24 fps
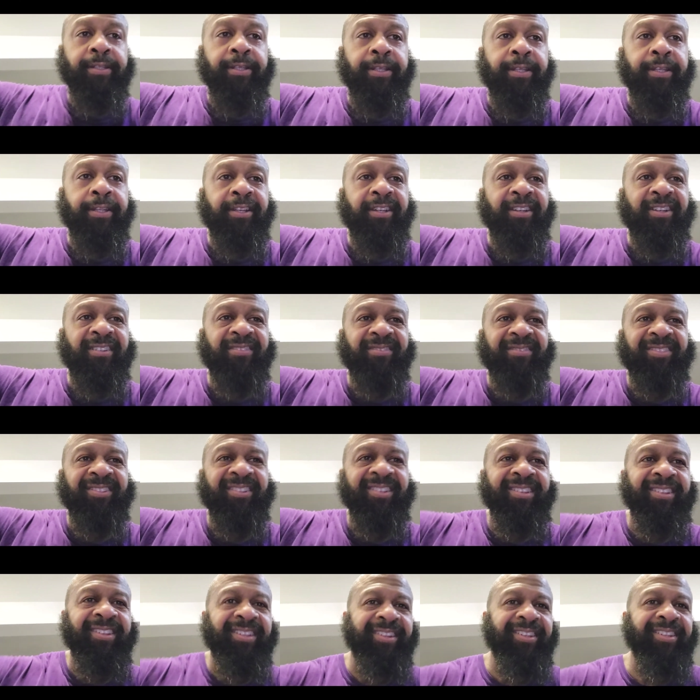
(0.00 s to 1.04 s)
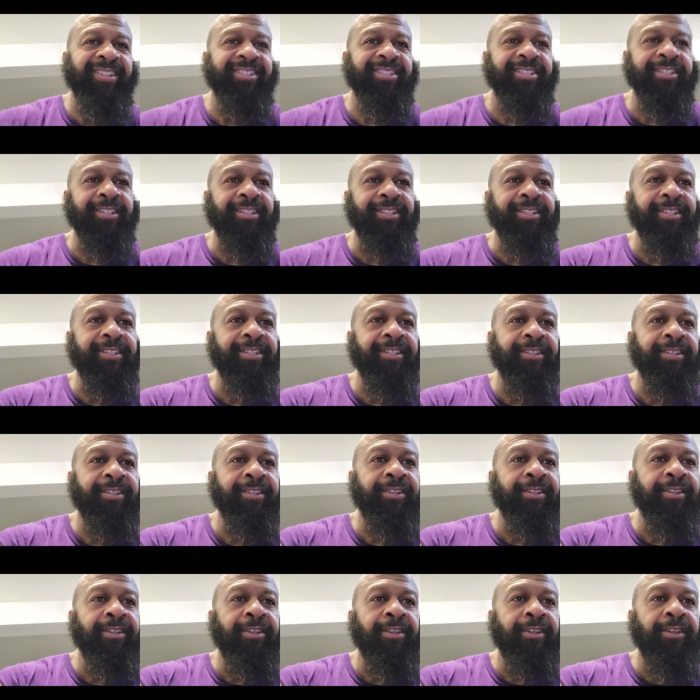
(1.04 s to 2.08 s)
And initially,
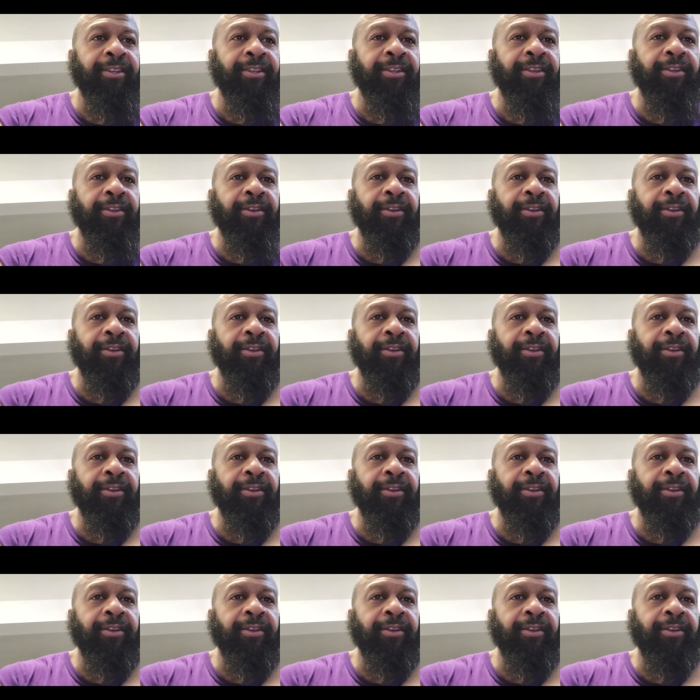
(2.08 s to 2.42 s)
you